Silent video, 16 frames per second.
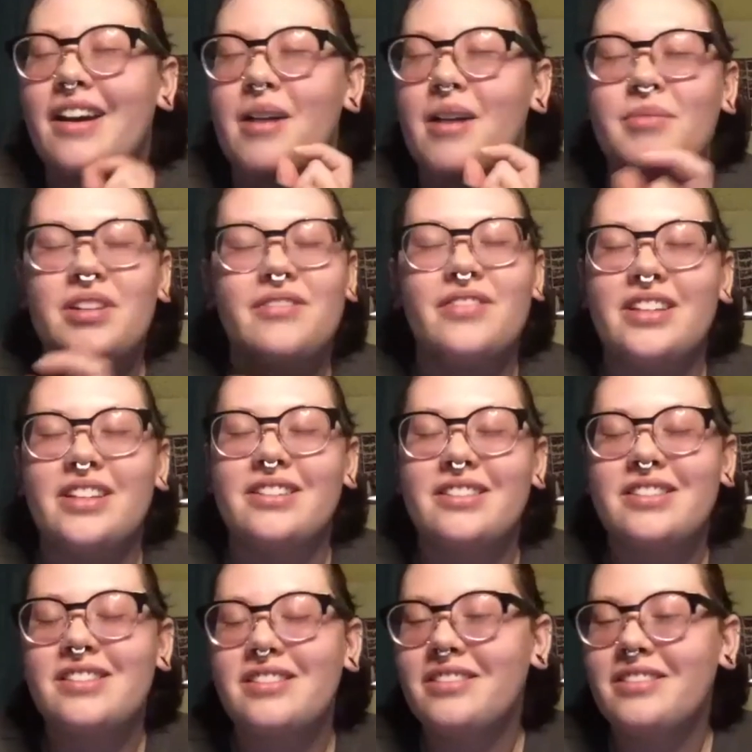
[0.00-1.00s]
convinced.
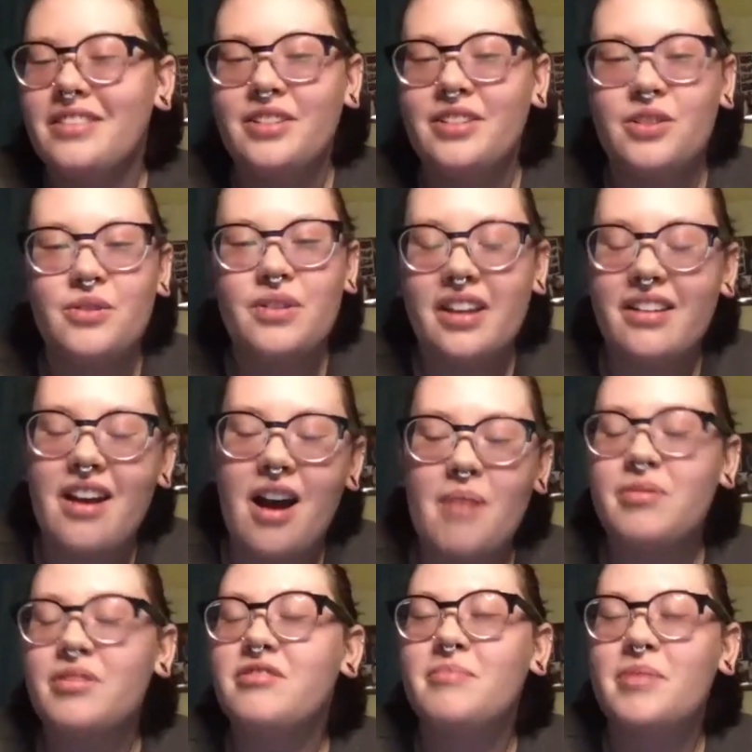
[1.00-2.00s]
You cannot
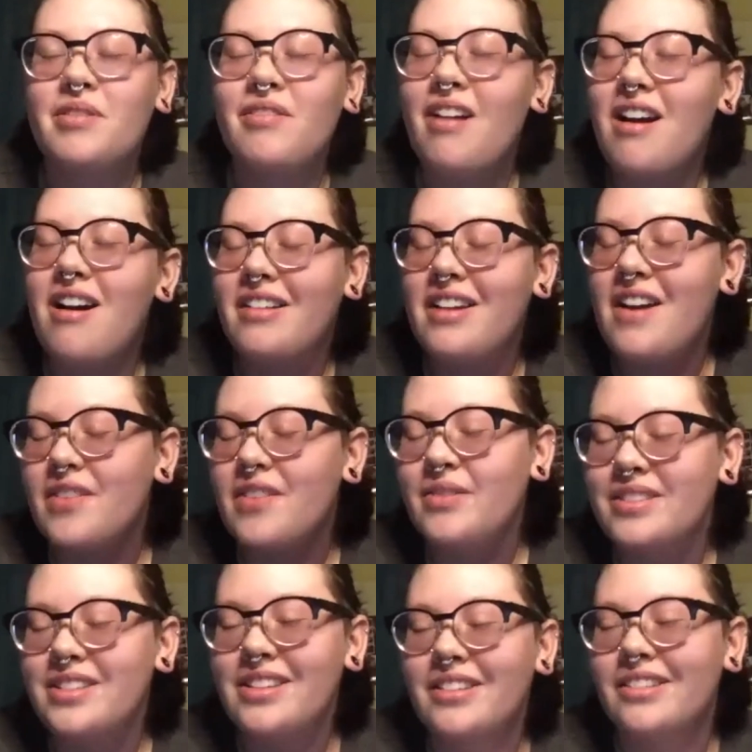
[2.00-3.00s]
prove me wrong.
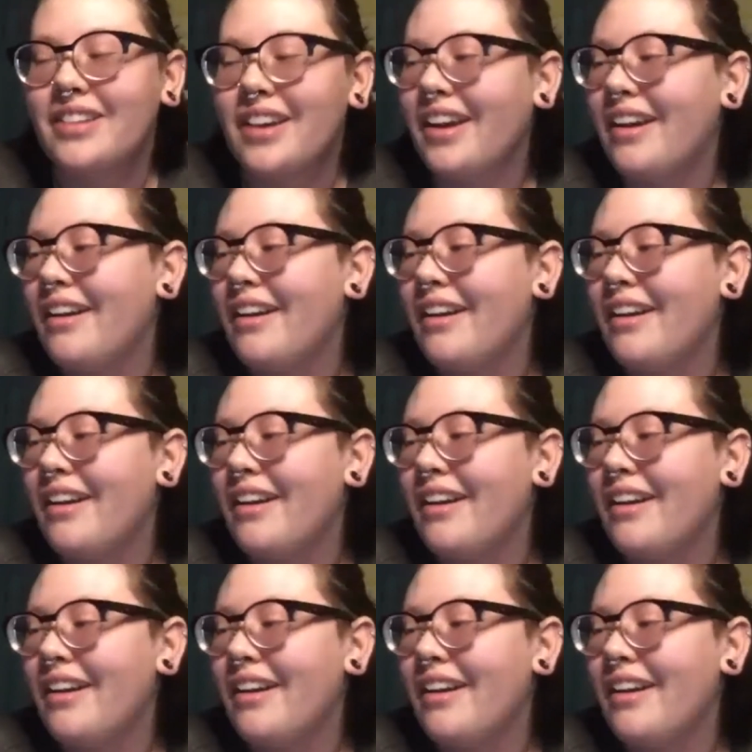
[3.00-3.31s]
Everyone's a little gay,